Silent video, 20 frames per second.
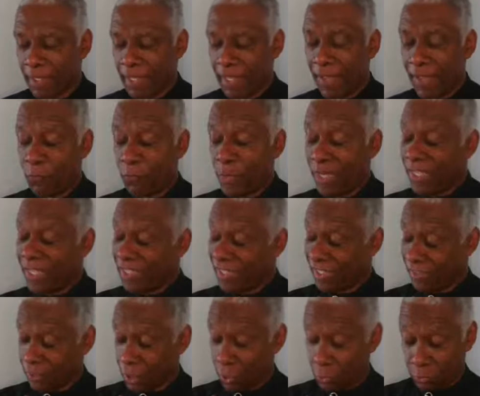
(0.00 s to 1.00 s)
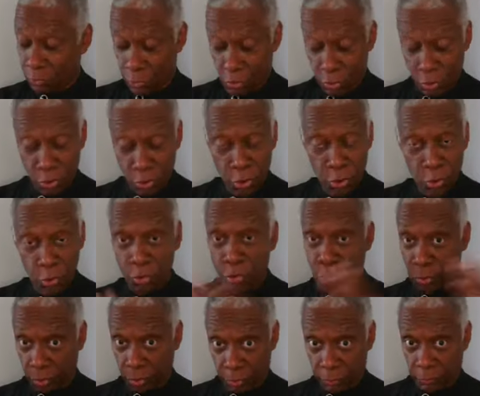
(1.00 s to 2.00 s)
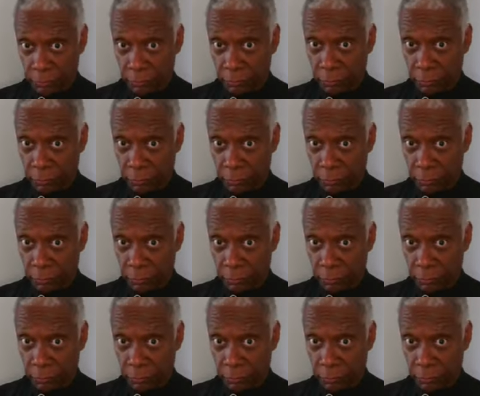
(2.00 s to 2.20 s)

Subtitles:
If we could just go to neutral,